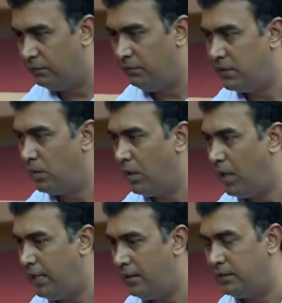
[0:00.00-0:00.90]
Visible
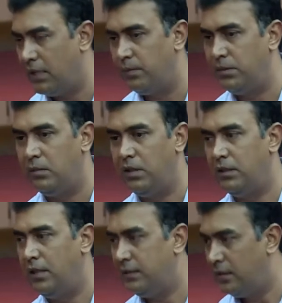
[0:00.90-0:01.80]
light is captured by
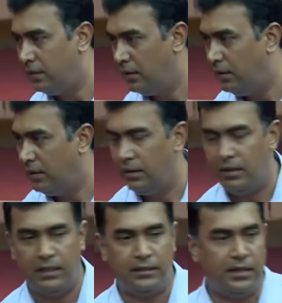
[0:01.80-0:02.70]
the laser
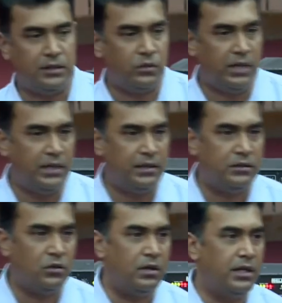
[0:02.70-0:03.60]
and that is why it
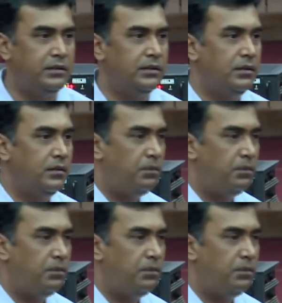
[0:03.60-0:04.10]
is called as